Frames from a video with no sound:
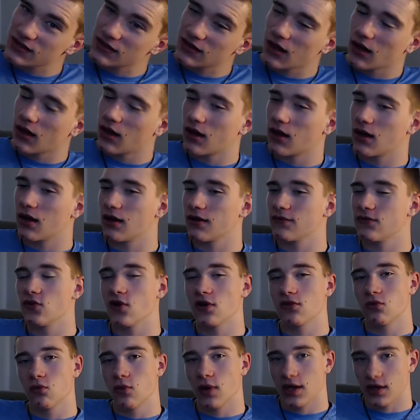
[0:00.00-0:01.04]
if you
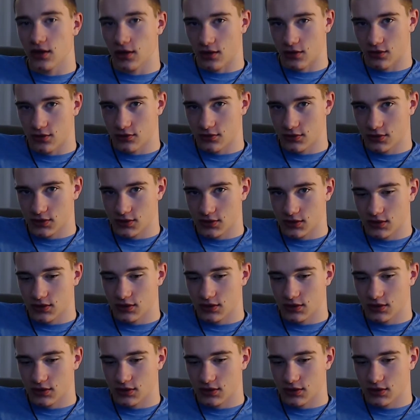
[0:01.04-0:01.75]
have Windows,